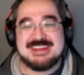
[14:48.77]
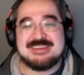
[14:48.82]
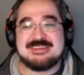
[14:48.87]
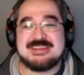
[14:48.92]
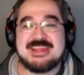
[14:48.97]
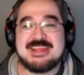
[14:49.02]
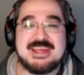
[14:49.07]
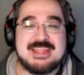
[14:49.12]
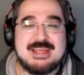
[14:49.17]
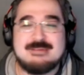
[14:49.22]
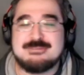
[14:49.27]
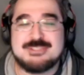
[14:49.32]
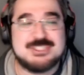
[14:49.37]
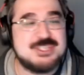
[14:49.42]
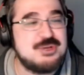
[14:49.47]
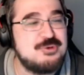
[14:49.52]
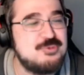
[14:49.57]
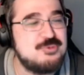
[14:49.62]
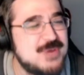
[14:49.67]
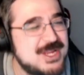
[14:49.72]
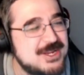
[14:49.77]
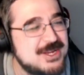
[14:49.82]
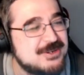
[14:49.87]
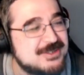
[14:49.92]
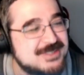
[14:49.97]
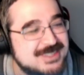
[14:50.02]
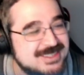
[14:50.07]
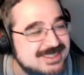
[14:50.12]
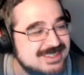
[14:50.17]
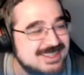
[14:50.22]
Yeah, that was so weird.
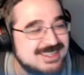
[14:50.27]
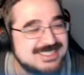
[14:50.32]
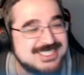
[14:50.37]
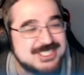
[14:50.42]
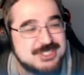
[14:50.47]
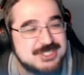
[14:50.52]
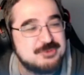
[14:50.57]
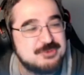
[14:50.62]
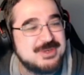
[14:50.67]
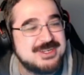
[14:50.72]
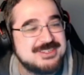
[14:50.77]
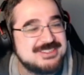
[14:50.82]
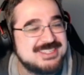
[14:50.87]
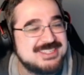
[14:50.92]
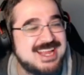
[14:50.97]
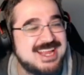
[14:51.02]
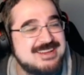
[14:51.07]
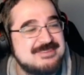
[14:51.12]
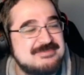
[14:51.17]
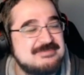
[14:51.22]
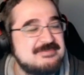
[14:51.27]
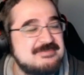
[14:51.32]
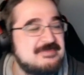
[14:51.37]
A weird game.